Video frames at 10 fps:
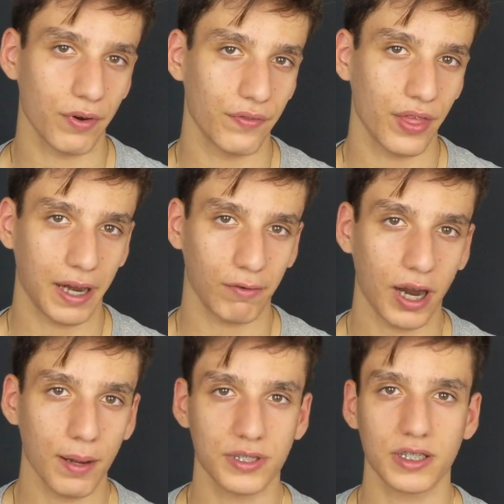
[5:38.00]
with their
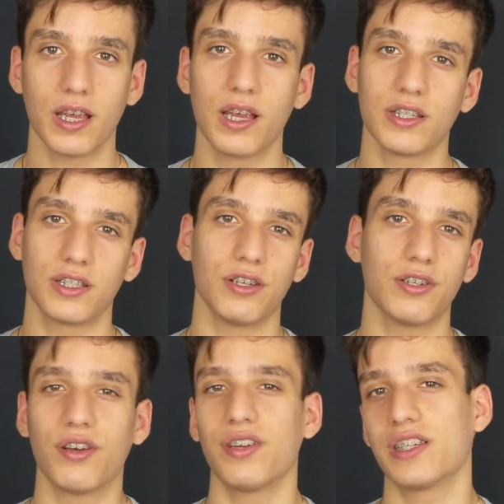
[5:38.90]
apps, so you
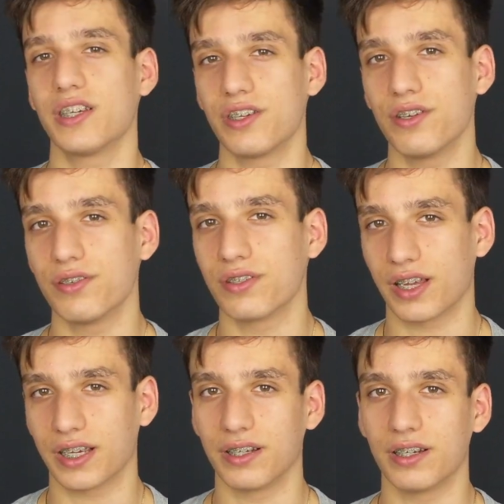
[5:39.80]
don't need to use
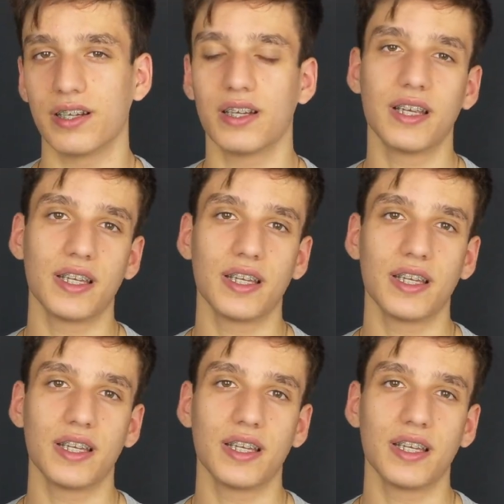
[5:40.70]
like a